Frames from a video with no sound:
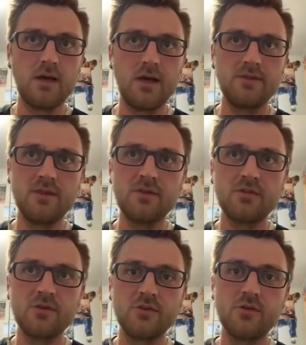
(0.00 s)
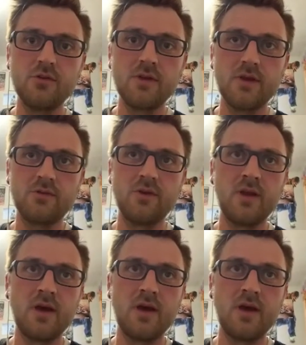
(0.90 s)
I think, since
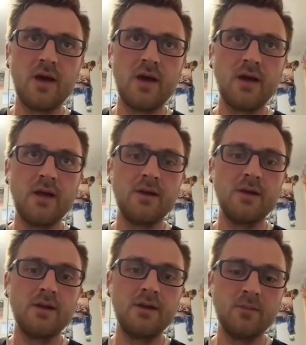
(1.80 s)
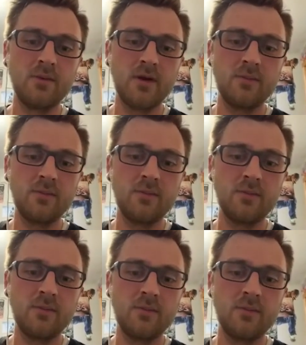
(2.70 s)
2009, and he might have
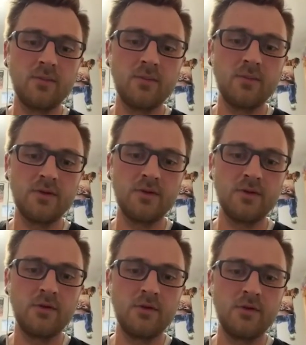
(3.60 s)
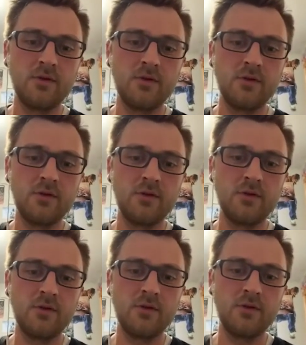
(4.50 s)
been the only one to do it
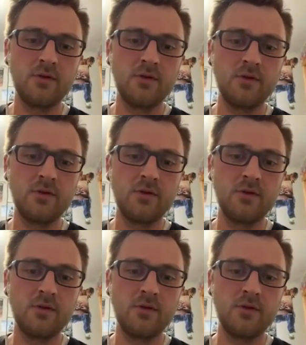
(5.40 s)
then.